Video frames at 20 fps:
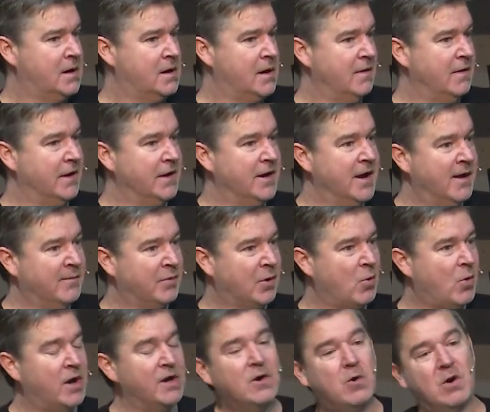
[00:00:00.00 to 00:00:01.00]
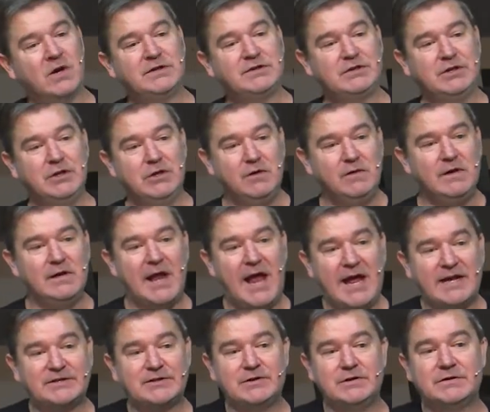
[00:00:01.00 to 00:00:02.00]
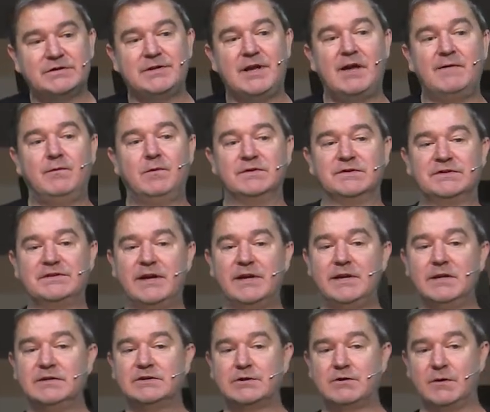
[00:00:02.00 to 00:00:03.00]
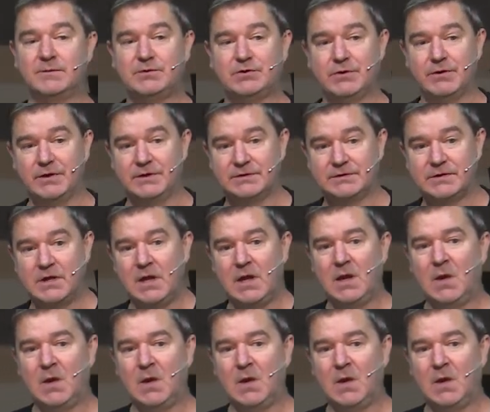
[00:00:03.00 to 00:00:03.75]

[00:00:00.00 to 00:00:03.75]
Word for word: the number one question you need to ask yourself when studying Scripture is